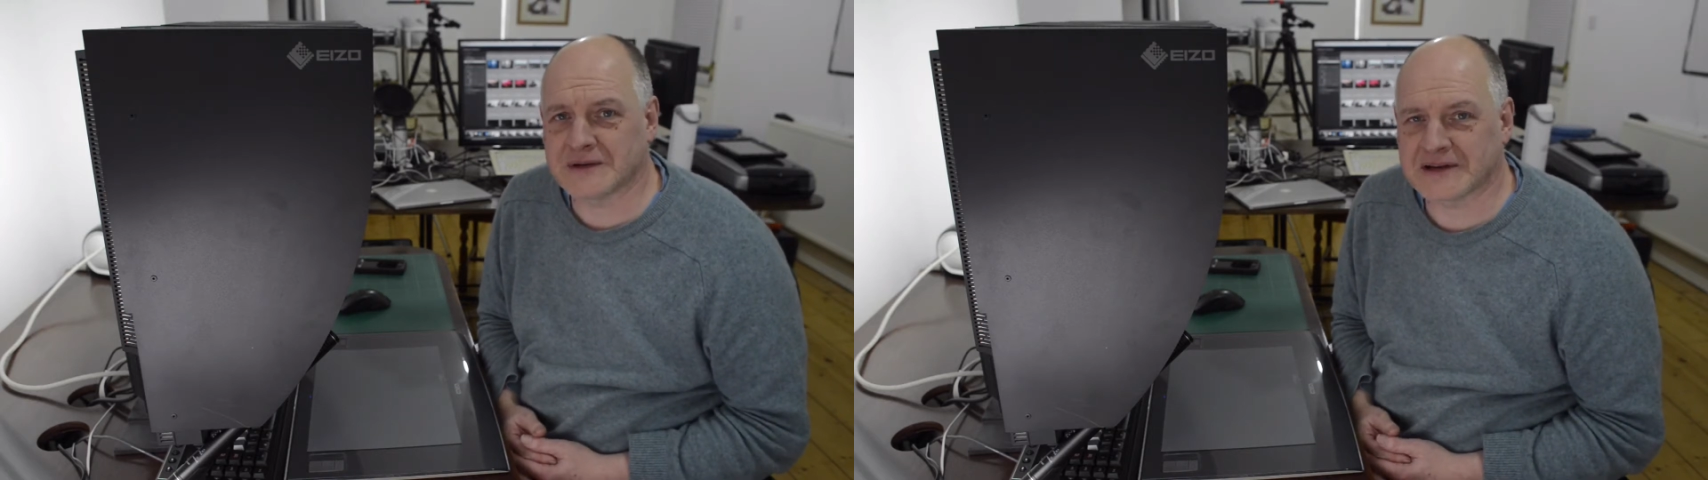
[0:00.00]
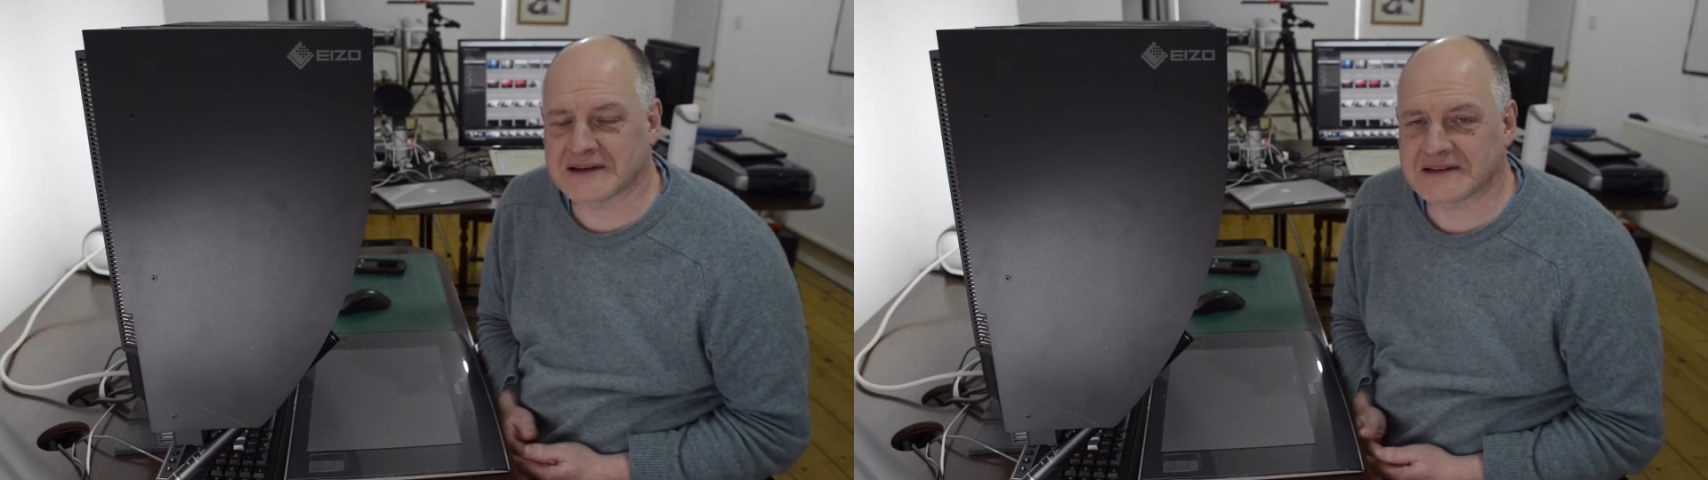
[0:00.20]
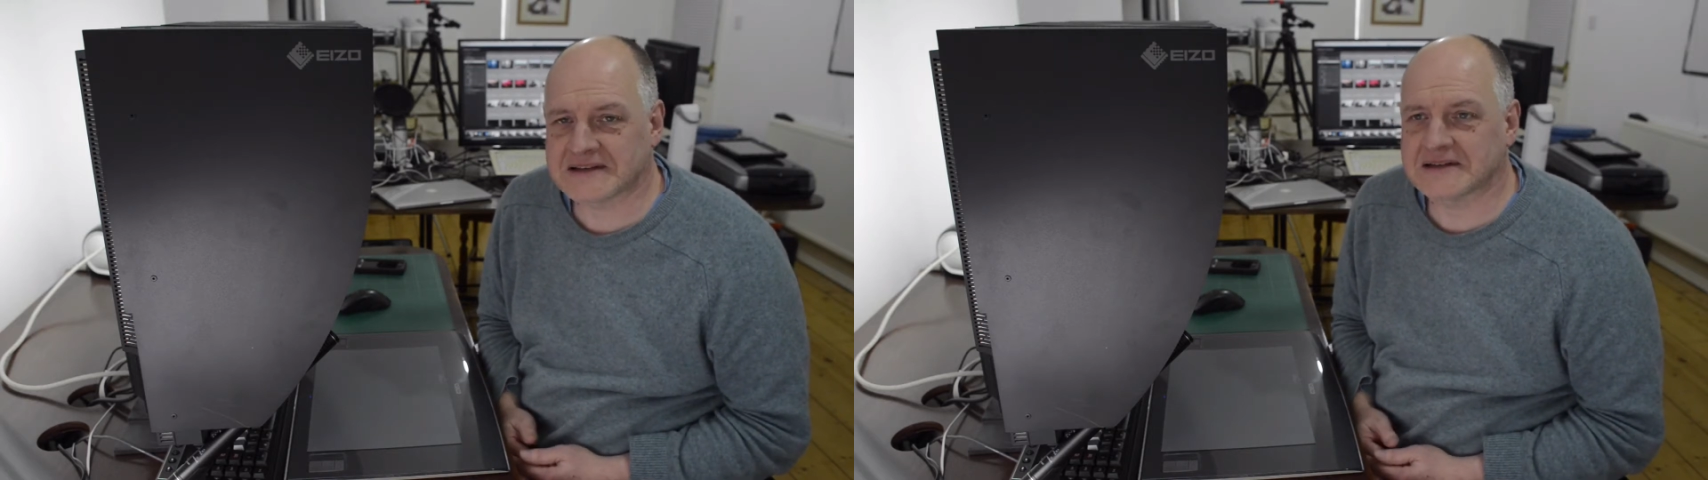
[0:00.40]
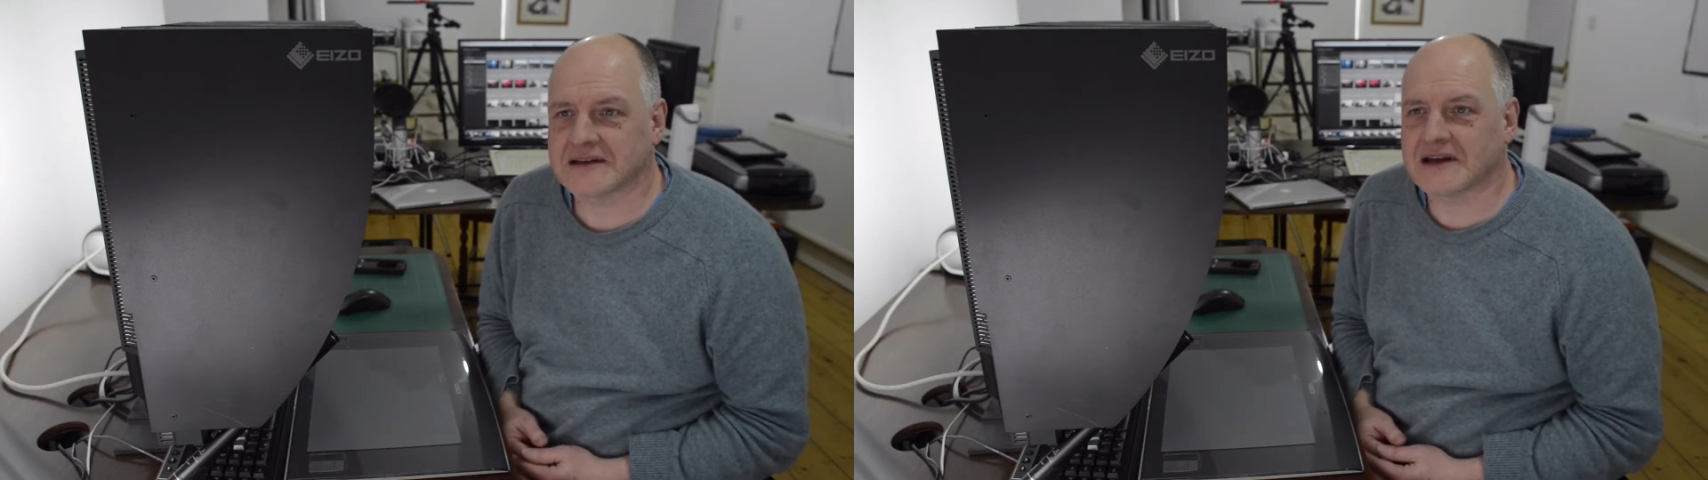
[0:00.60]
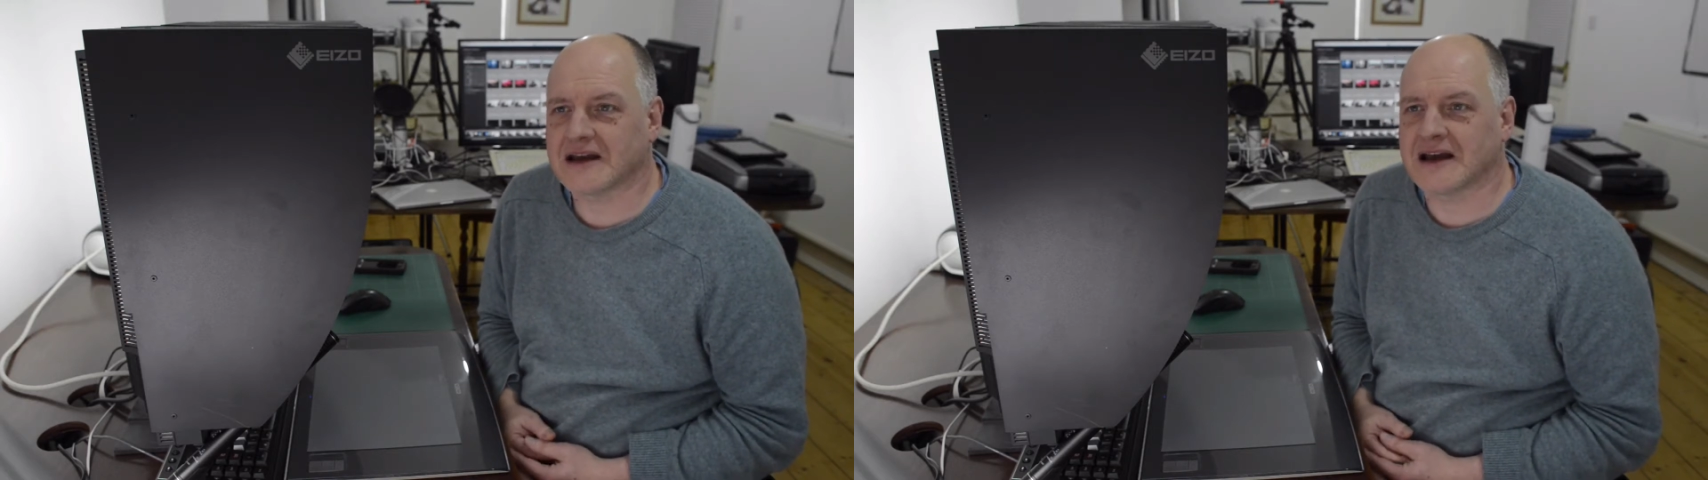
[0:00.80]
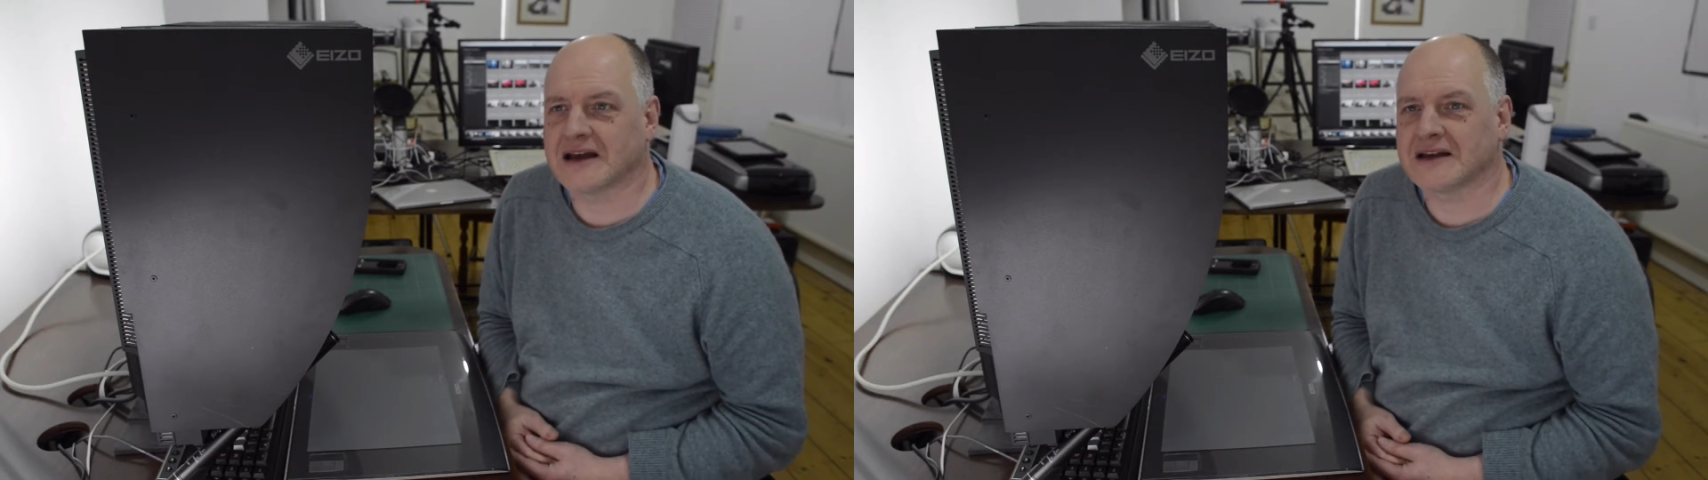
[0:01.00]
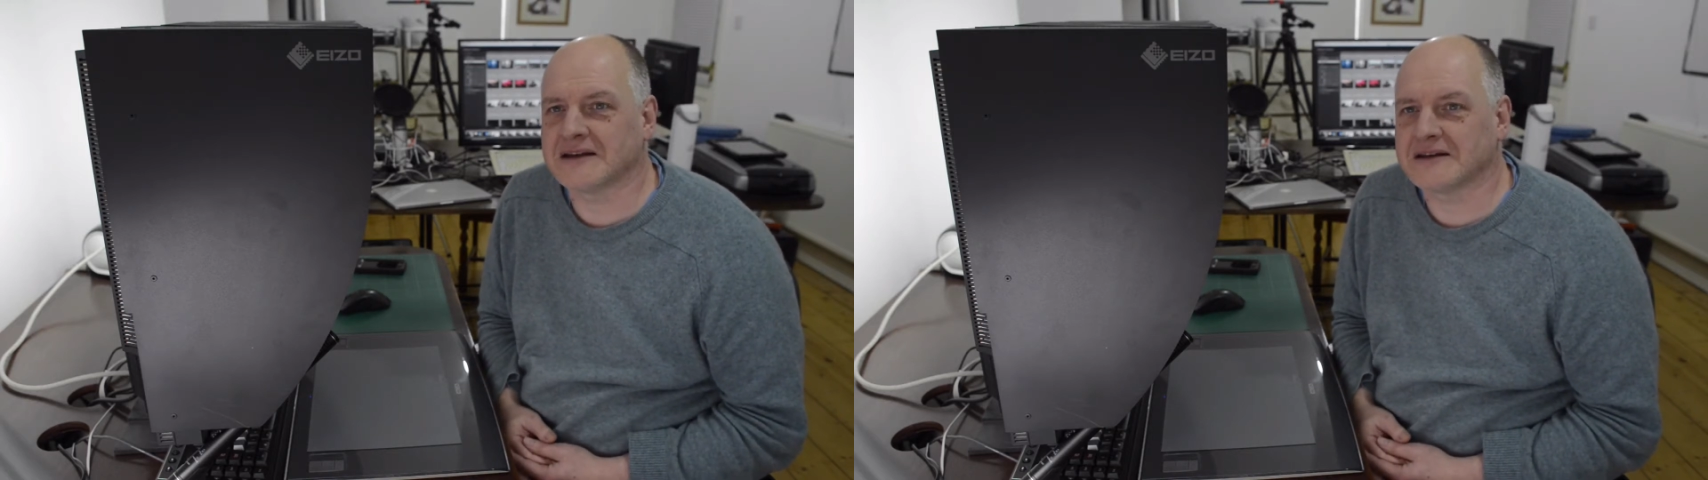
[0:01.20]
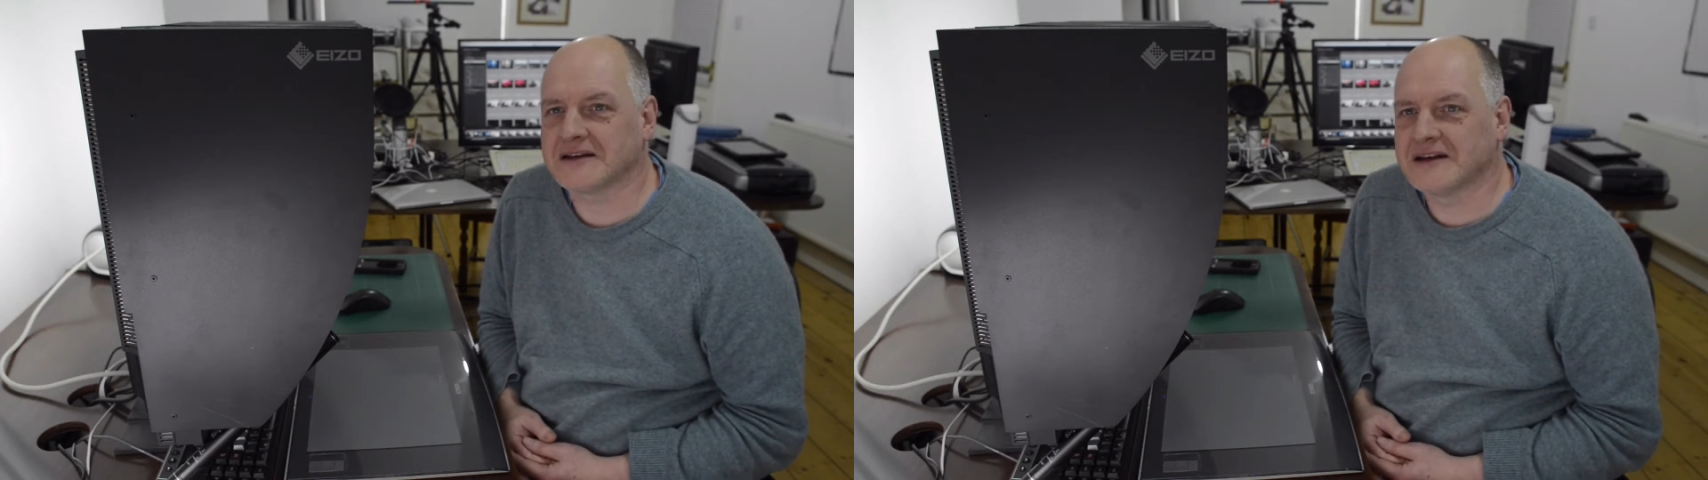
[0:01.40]
things
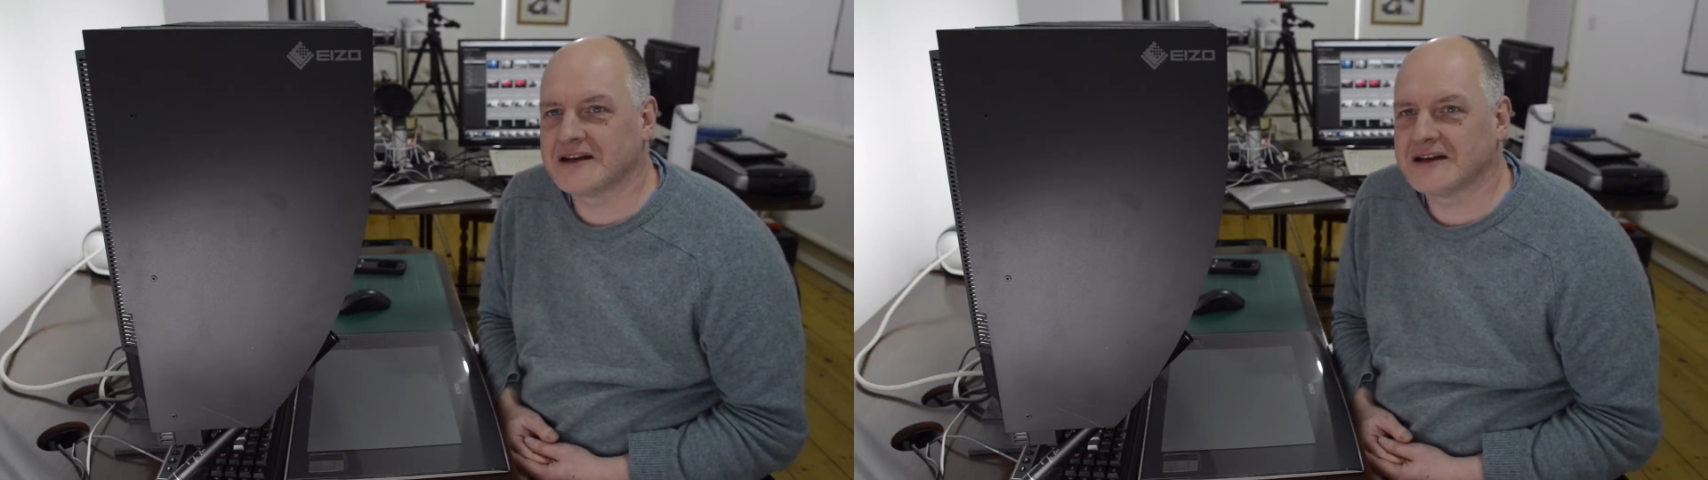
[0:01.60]
and